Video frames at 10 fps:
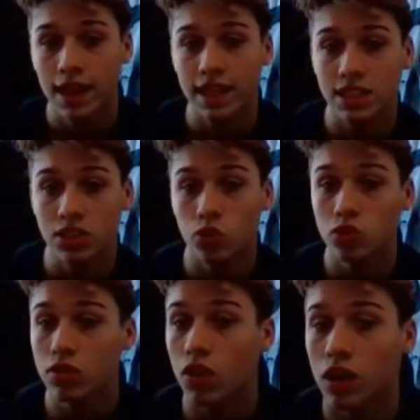This
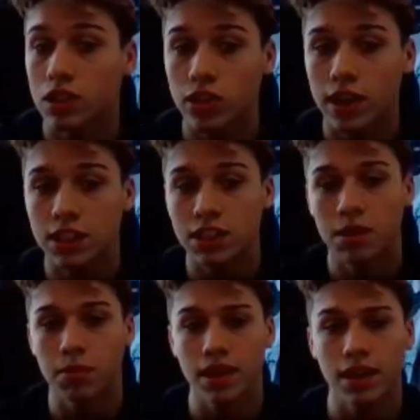use of contrast
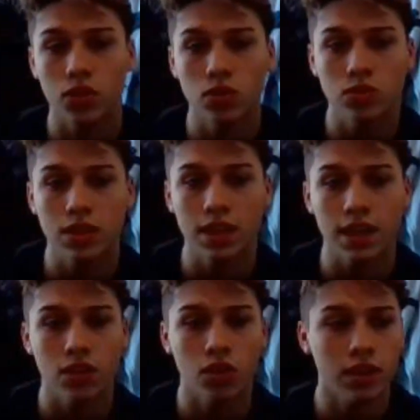can be used to
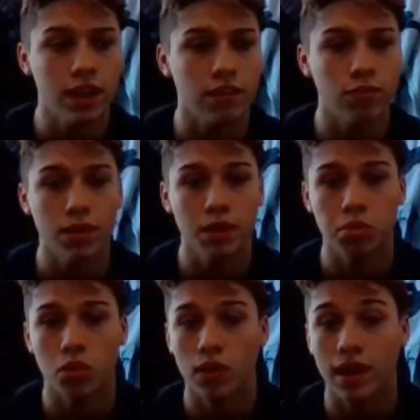either give
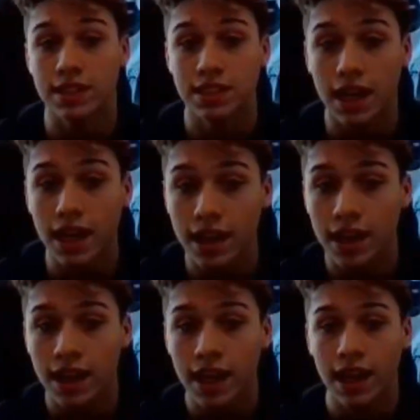people insight
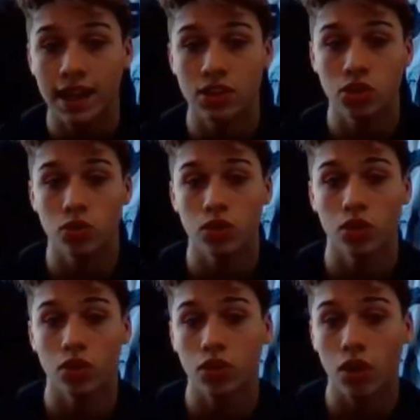into
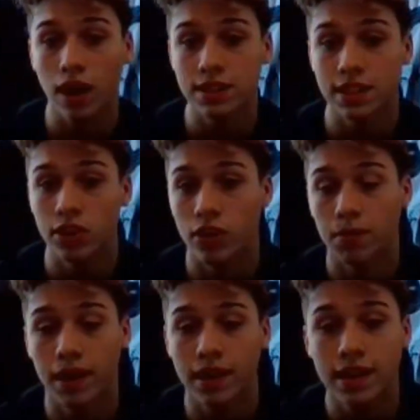your thoughts and your
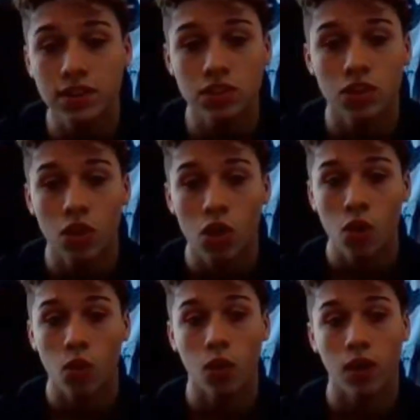opinions,
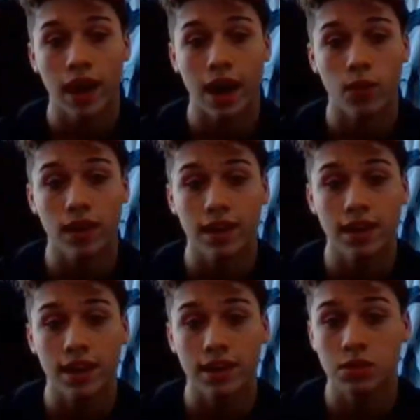or how
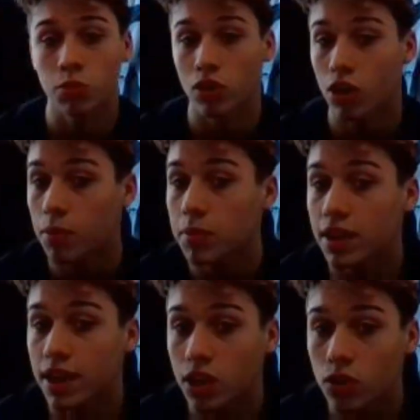it is more
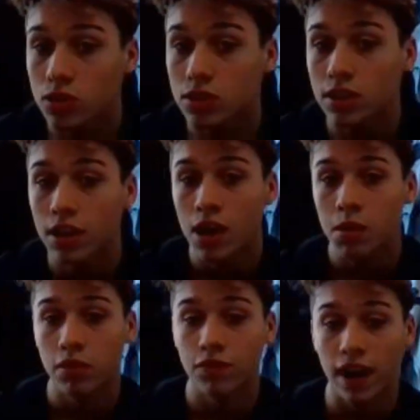commonly used,
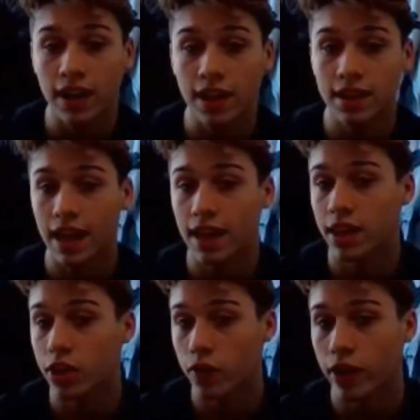providing that
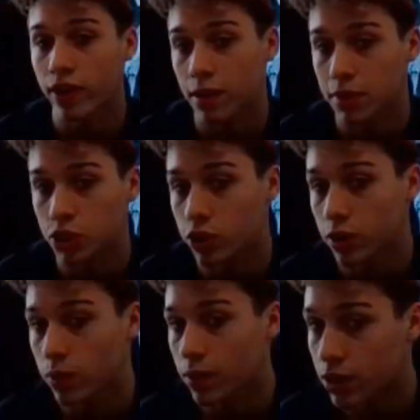literary
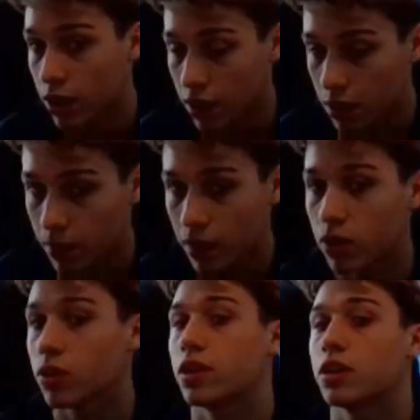imagery we were talking about
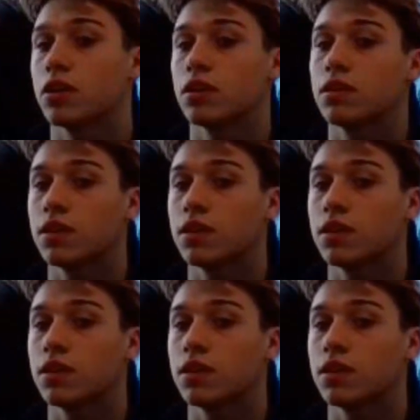earlier.